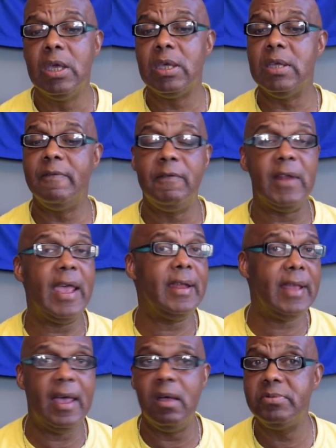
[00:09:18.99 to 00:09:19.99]
can
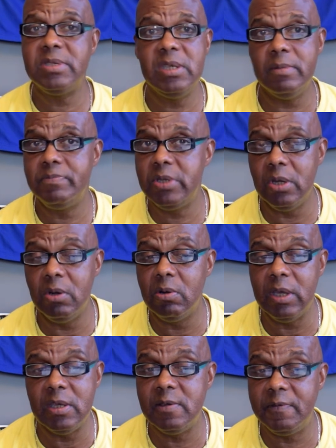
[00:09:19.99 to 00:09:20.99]
flat out
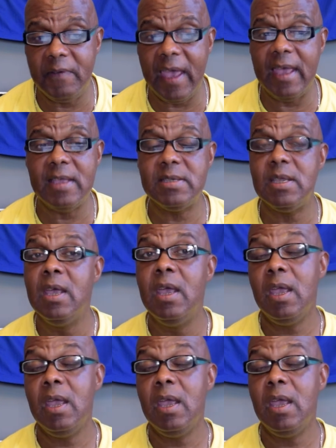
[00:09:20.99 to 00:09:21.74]
tiptoe, is fast,